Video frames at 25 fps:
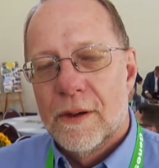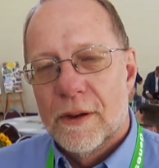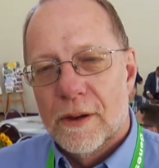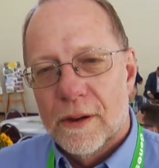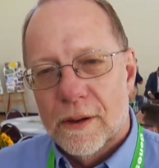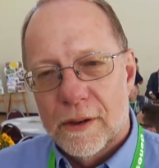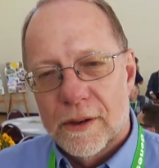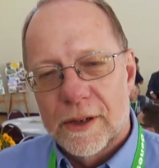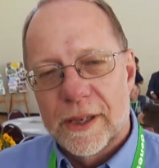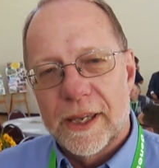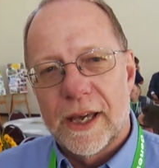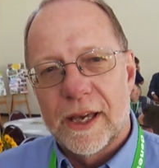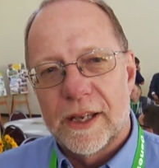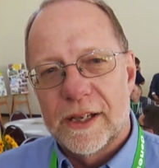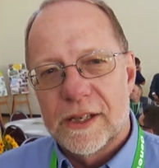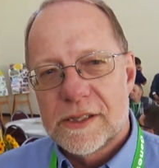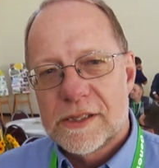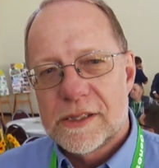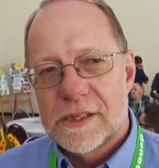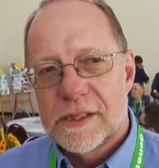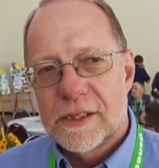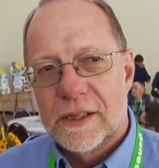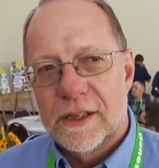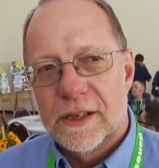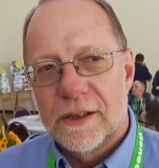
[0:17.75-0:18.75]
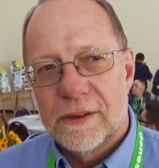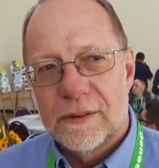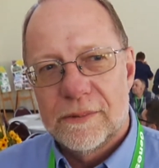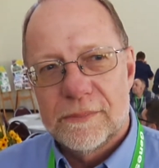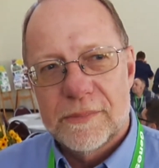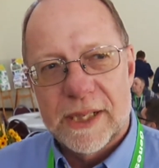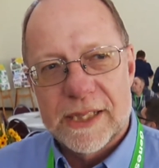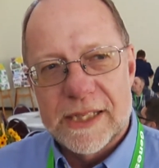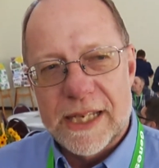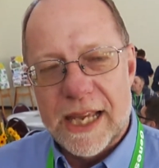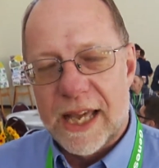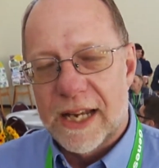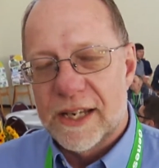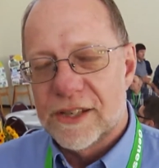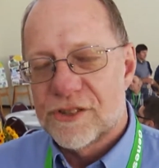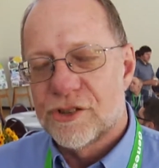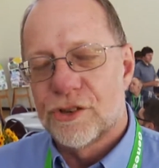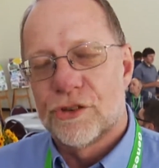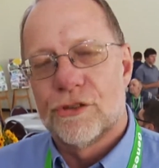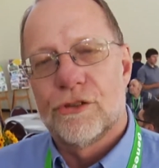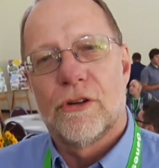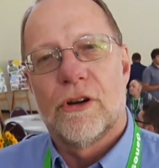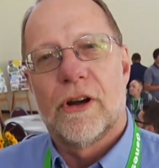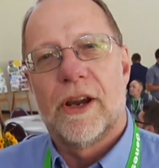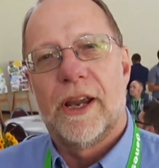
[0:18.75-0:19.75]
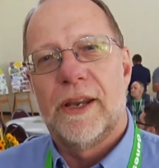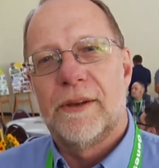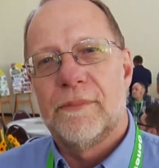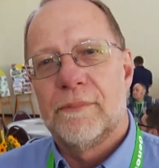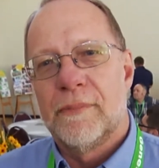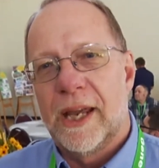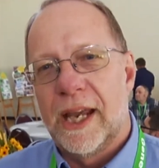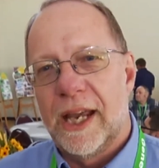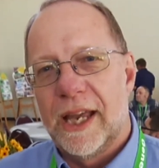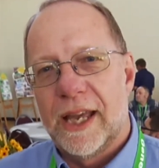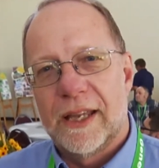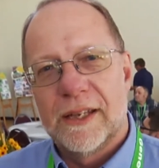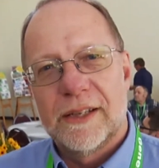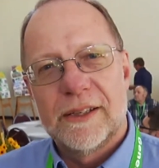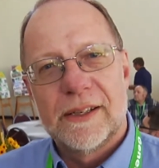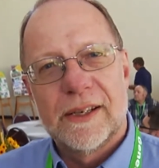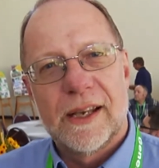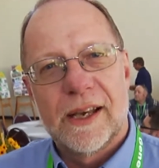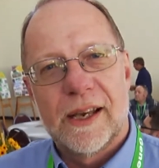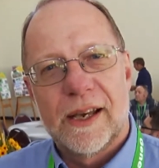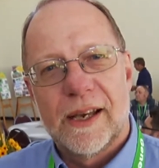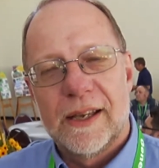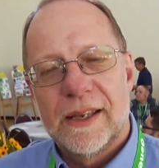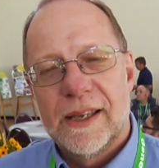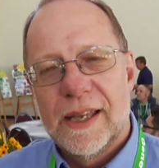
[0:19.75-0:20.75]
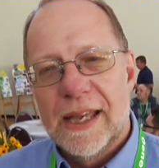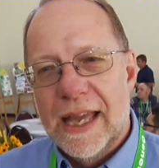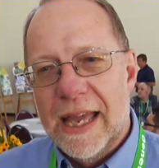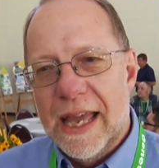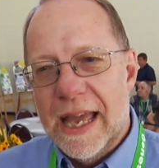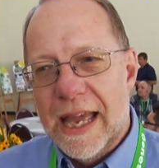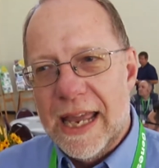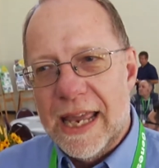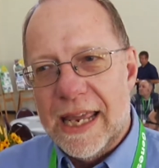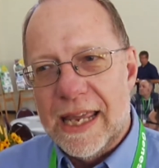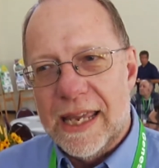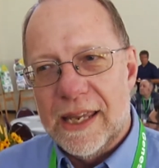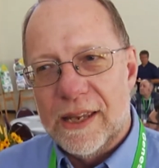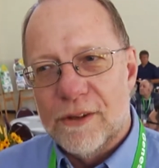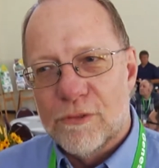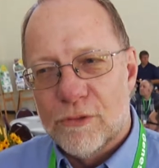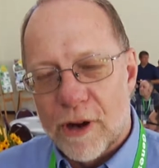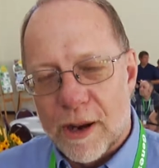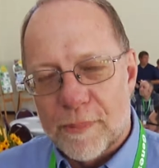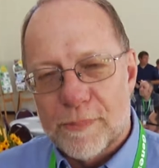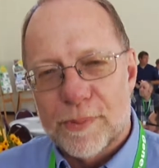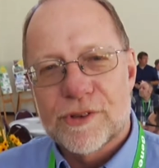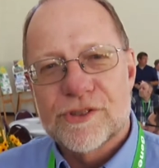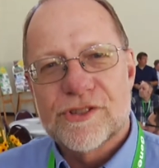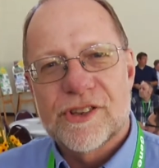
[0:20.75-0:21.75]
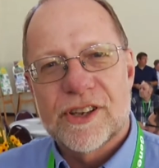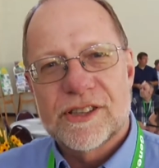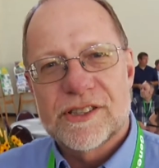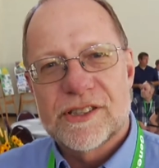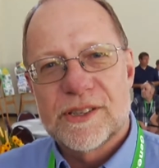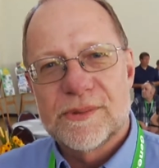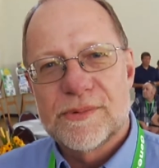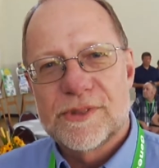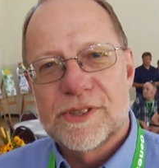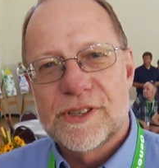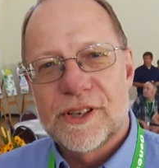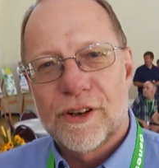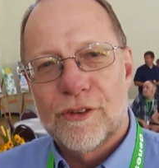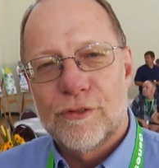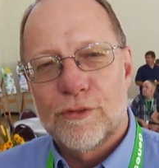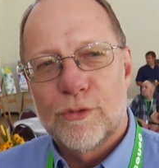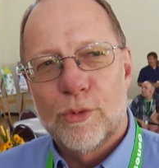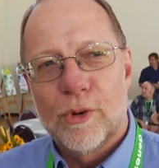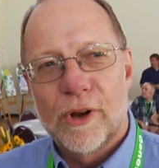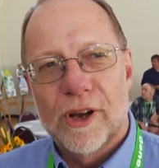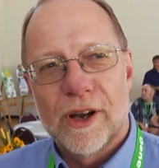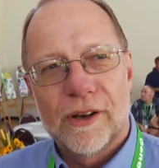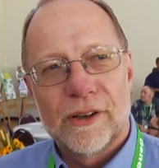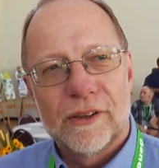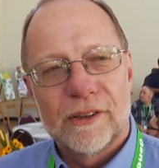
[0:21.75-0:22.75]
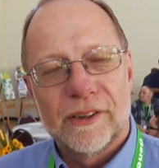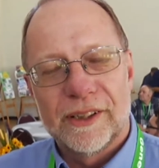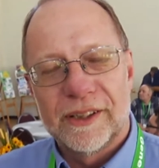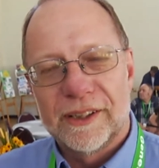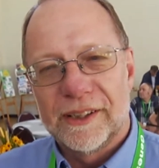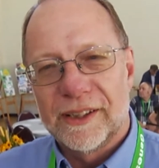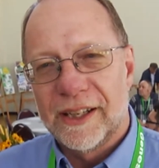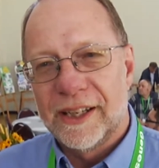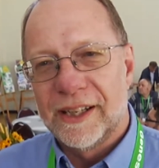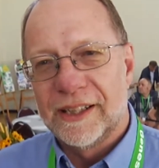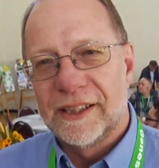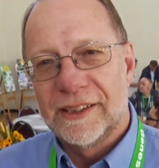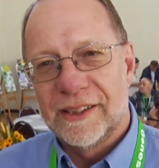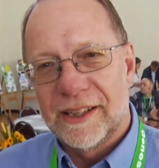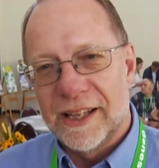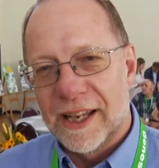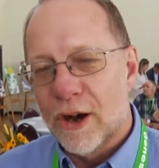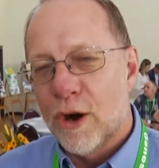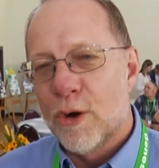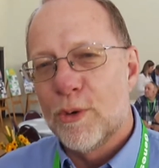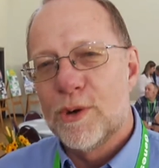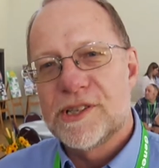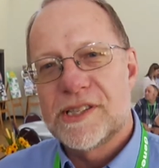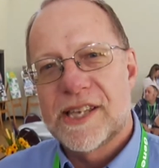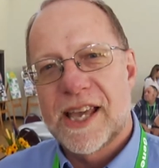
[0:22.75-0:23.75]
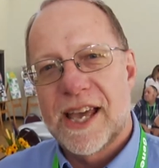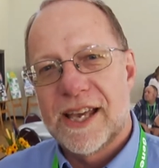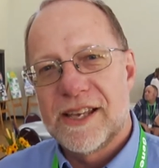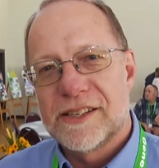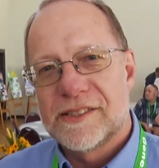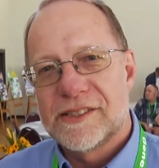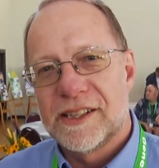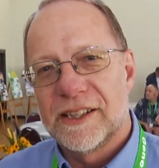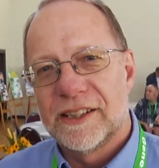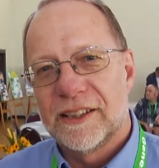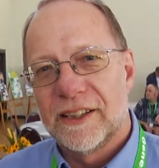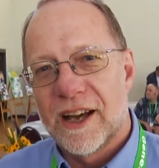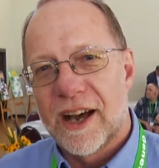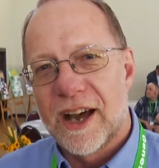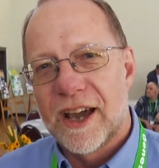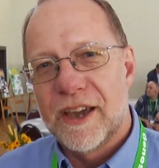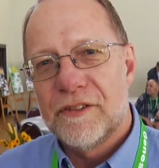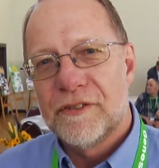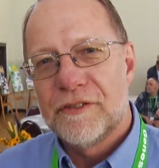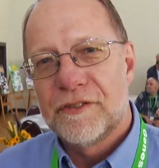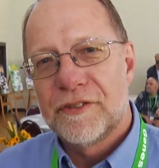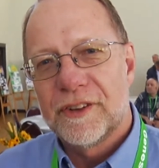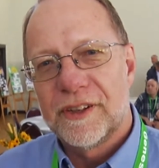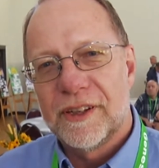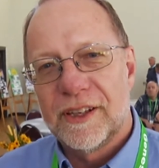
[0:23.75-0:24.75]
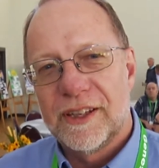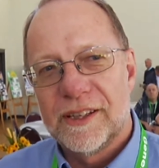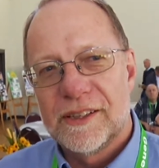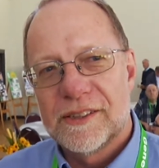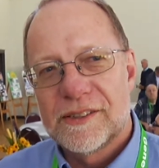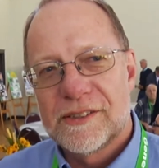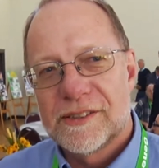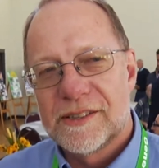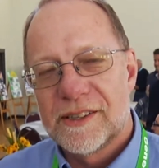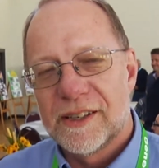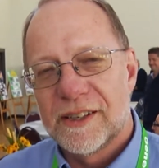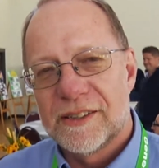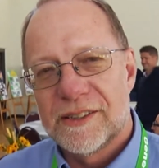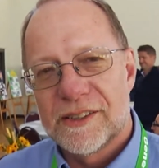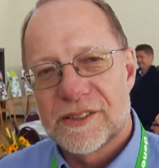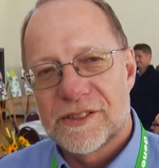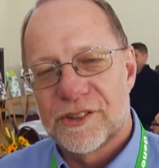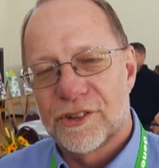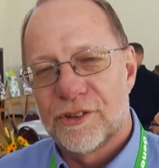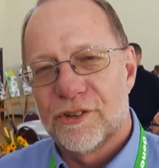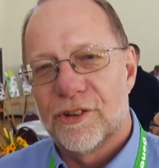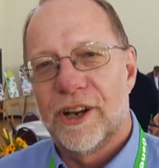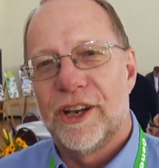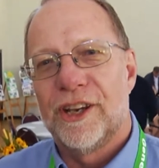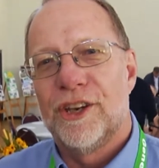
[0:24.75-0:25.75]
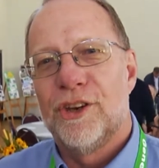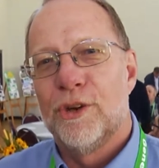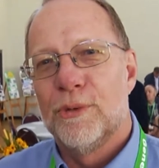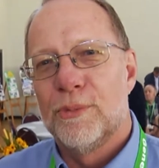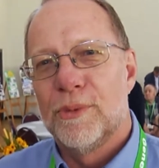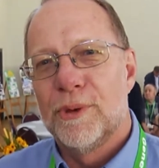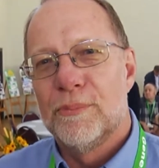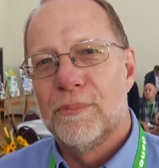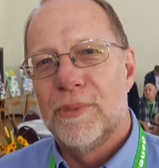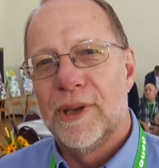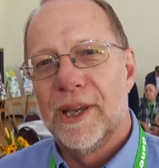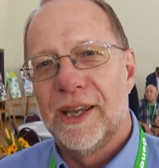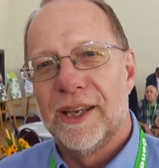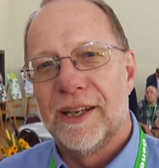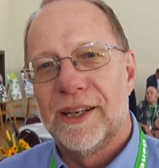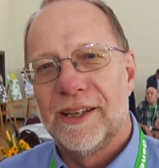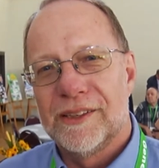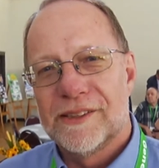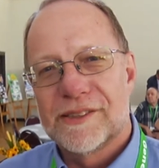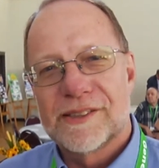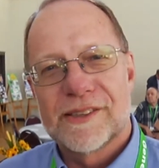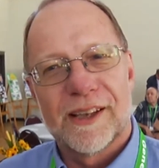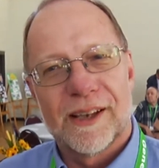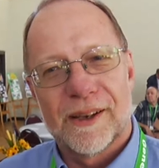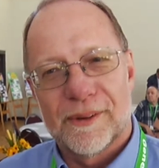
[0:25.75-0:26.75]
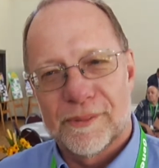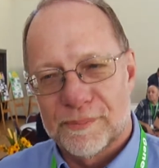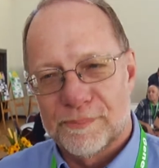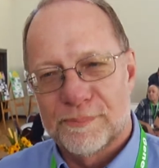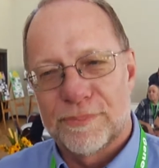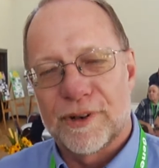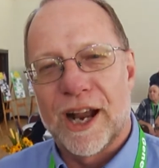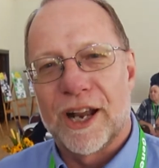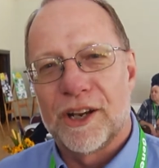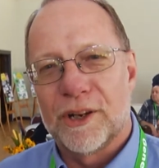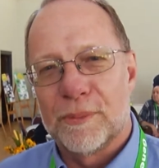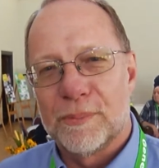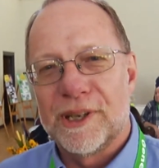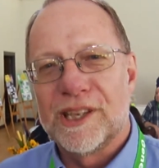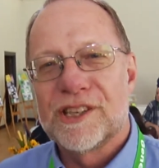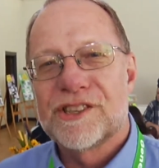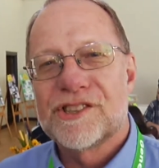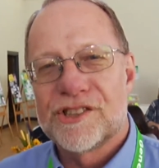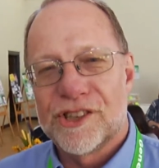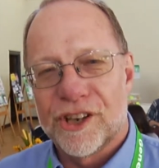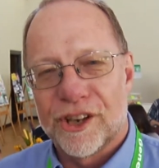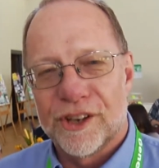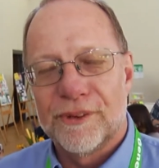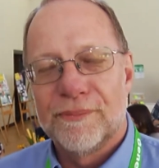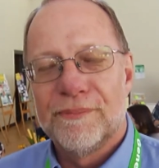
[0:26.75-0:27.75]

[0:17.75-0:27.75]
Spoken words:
Oh, yeah, and it's, you know, my dad is a great man. He represents himself well and always has in life, and he's just a great human being. He's proud to be his son.